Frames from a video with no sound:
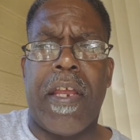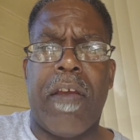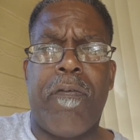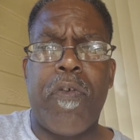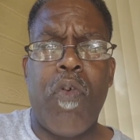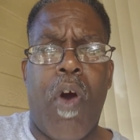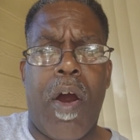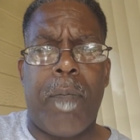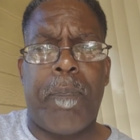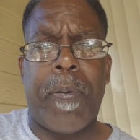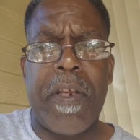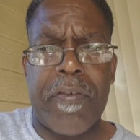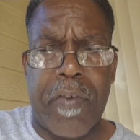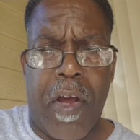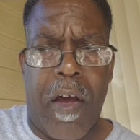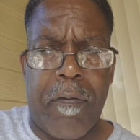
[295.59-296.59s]
if you are a
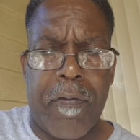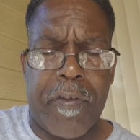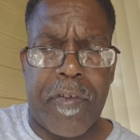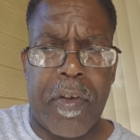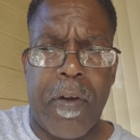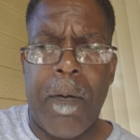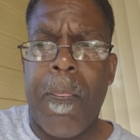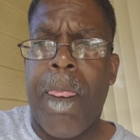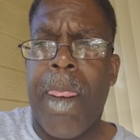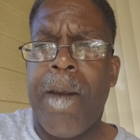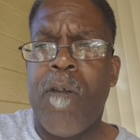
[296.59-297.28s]
peace officer,